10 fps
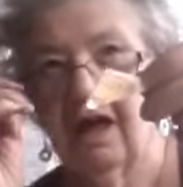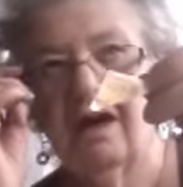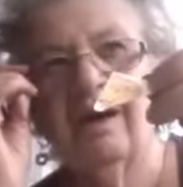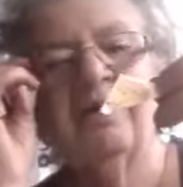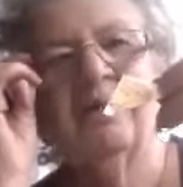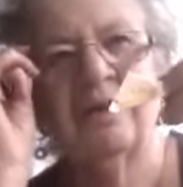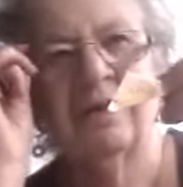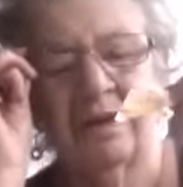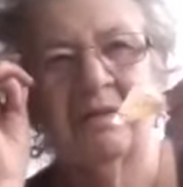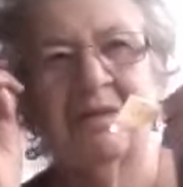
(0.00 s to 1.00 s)
And you're
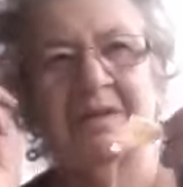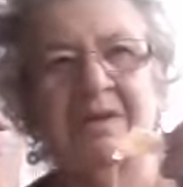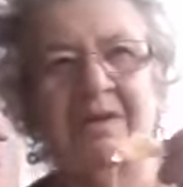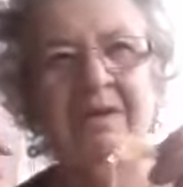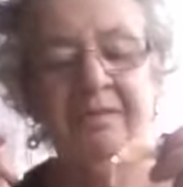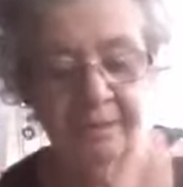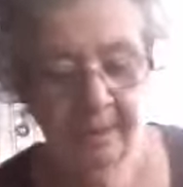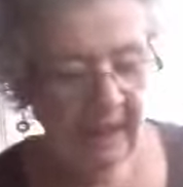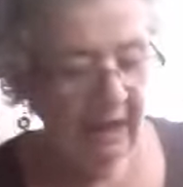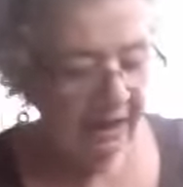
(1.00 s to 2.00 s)
using a mortar to
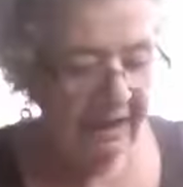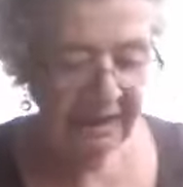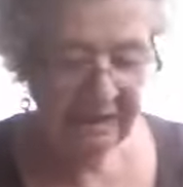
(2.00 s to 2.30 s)
grind it?